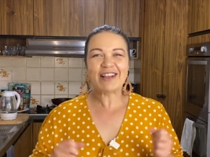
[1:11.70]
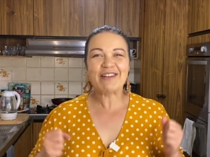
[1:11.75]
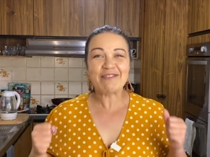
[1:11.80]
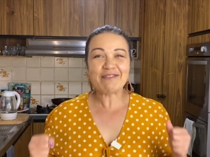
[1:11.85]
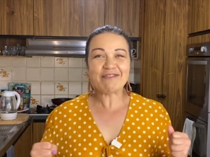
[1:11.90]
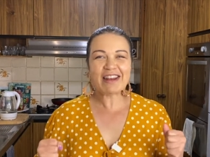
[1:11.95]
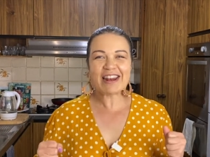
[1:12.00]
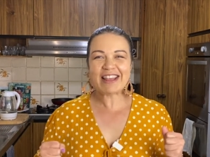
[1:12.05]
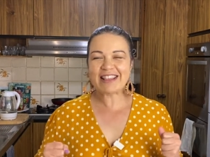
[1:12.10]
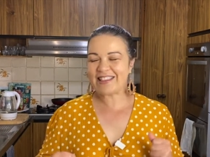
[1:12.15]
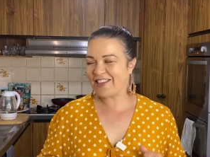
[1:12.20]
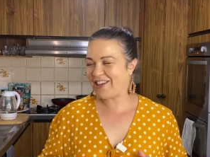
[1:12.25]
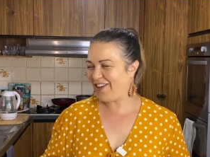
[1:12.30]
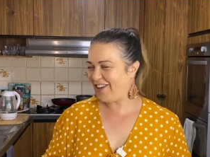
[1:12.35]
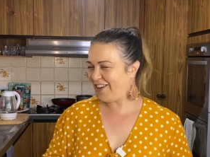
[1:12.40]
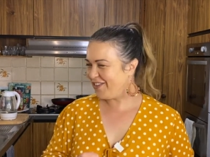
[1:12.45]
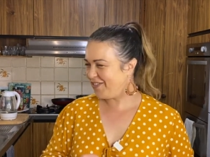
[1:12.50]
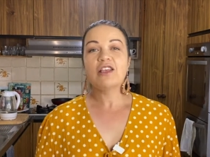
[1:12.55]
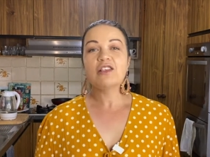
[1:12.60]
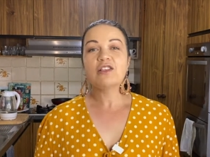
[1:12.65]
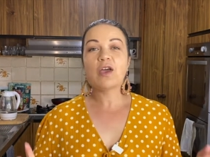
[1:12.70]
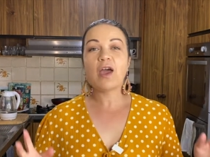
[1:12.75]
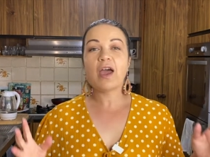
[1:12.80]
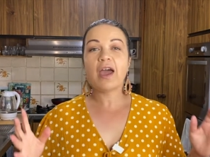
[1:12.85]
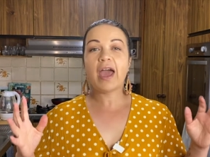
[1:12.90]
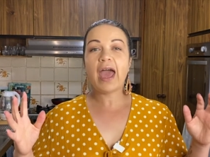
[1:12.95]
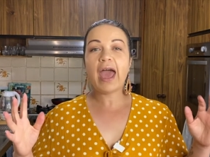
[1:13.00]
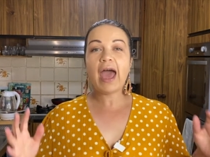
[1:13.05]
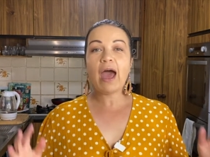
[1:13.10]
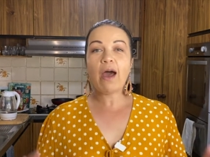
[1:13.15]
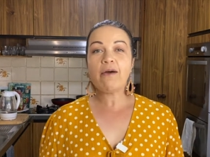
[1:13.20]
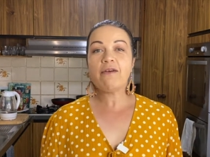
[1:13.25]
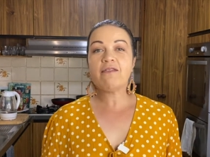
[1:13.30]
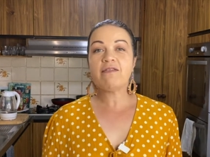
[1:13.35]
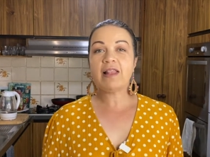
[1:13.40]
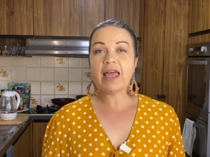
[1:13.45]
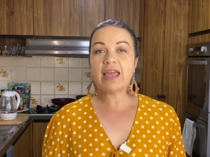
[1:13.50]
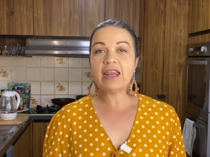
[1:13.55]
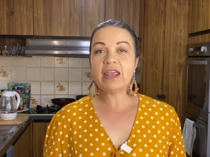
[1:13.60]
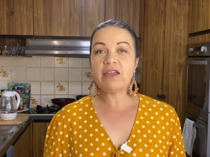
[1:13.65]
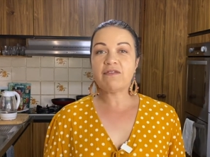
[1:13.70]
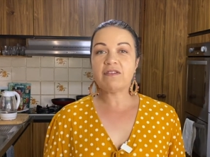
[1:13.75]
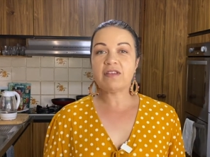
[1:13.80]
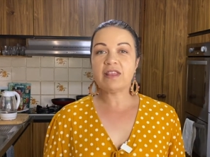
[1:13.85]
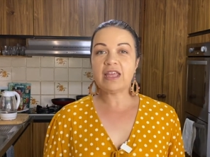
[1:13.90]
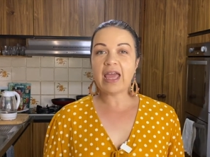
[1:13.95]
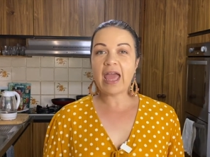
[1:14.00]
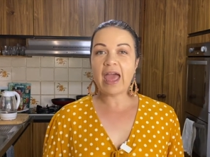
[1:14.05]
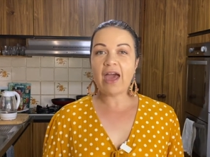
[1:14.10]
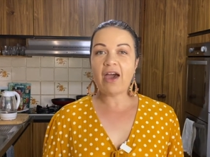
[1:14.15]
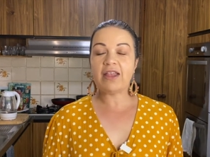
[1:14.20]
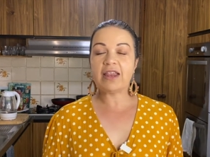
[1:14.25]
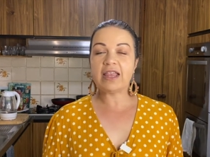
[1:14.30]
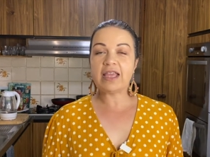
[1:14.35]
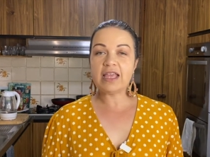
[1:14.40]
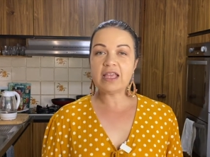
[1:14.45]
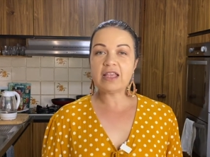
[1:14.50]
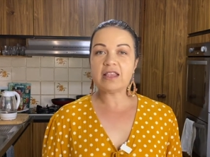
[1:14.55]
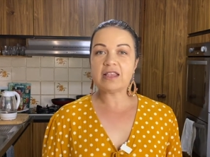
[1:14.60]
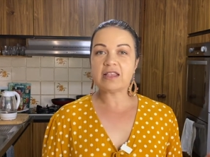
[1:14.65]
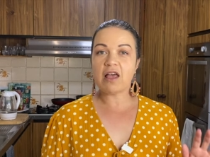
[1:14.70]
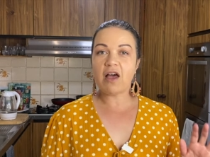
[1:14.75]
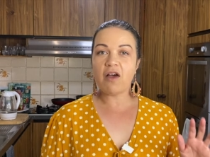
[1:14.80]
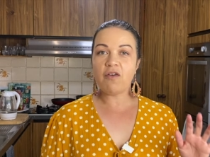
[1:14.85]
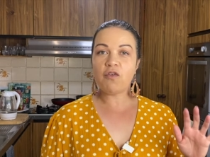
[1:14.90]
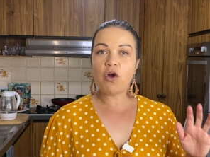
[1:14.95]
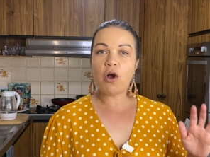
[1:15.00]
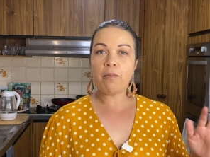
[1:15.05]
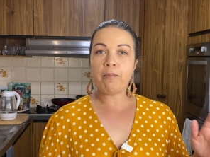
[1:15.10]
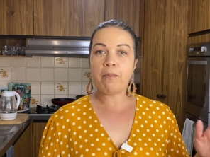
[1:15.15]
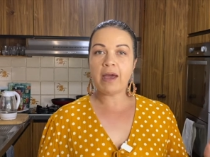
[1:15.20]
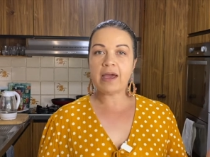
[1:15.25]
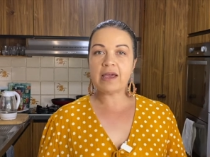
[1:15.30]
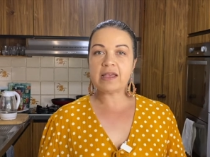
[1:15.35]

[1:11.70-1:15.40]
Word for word: Ready to go. So how I've laid everything out is I've got my